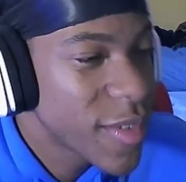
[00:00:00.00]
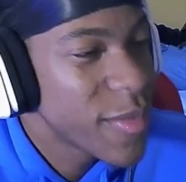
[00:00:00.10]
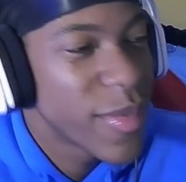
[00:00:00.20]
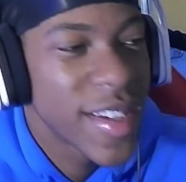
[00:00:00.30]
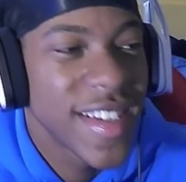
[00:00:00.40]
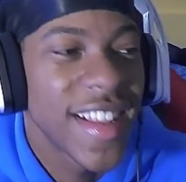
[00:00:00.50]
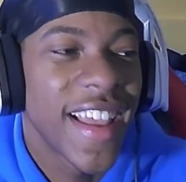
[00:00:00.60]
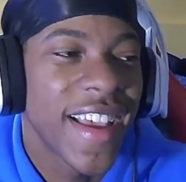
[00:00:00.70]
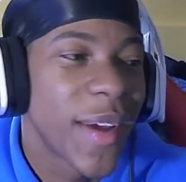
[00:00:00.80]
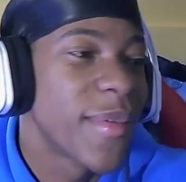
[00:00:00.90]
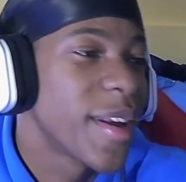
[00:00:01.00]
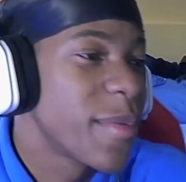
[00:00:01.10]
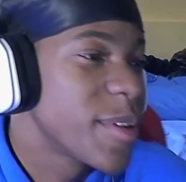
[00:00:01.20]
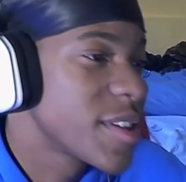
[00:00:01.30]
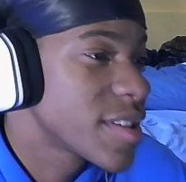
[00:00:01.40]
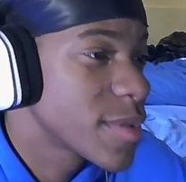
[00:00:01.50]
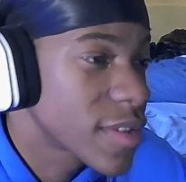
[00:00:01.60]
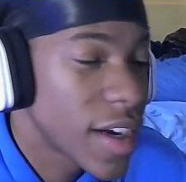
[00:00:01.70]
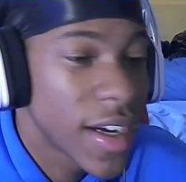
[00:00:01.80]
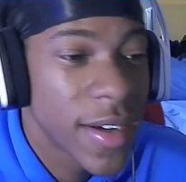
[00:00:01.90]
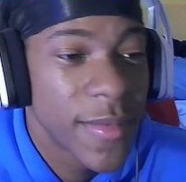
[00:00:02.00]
Make sure to like, comment down below, subscribe.